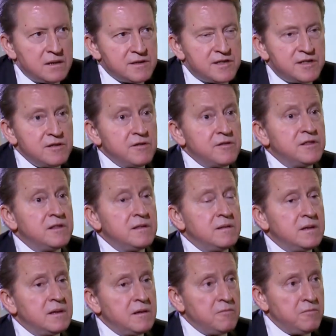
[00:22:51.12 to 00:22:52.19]
So,
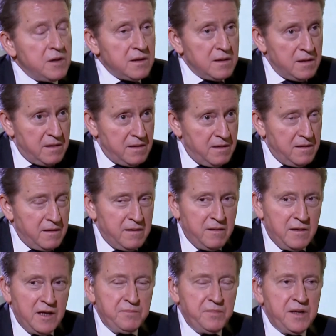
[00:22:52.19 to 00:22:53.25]
well, uh,
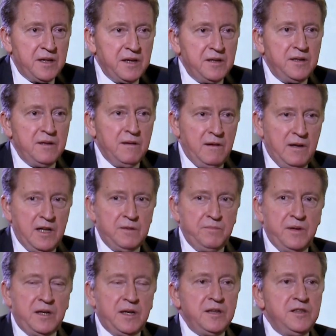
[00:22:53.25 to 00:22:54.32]
let me continue. Let
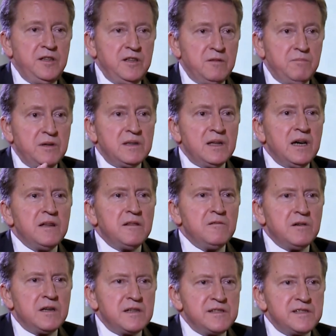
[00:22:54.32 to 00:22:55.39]
me continue. But
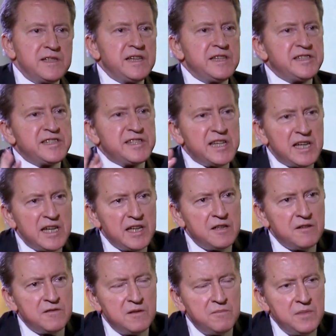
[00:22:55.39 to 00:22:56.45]
otherwise,
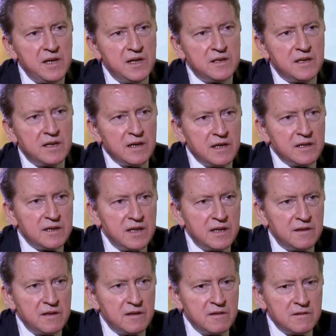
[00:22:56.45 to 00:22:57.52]
aside of the military and
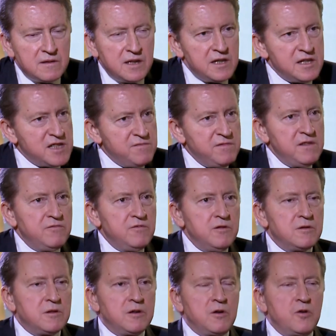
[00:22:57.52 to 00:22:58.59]
technical ties, we've
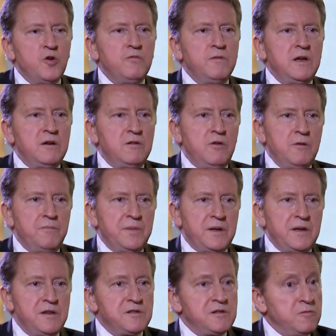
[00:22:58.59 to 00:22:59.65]
got growing
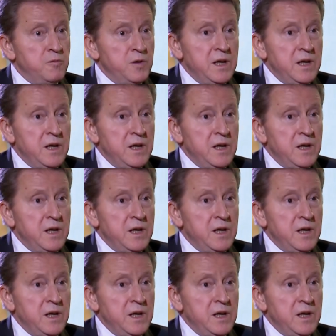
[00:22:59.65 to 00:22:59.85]
cooperation.